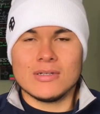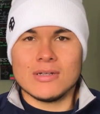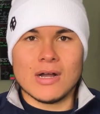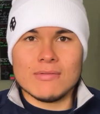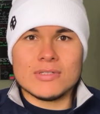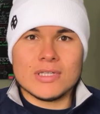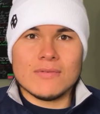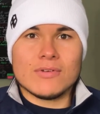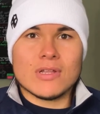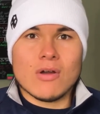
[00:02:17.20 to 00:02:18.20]
obviously if
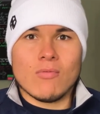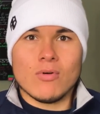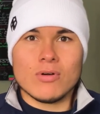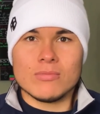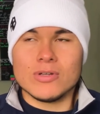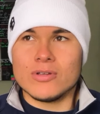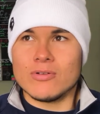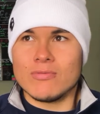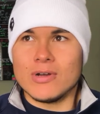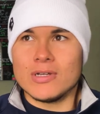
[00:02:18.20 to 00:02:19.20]
you're not warm during your
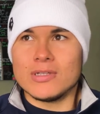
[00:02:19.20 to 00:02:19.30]
run,